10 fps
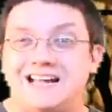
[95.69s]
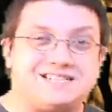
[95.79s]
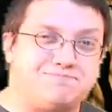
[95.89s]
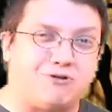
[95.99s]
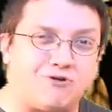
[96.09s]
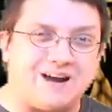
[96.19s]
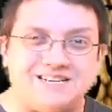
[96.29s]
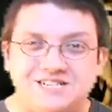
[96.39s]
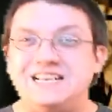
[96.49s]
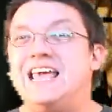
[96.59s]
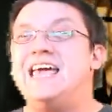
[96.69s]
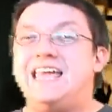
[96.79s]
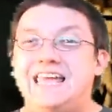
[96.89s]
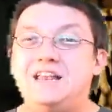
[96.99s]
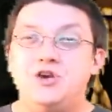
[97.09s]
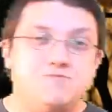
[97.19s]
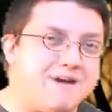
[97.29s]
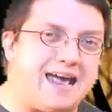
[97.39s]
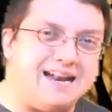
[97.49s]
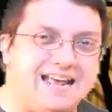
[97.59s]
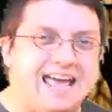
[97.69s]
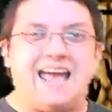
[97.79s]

exploration in humanity,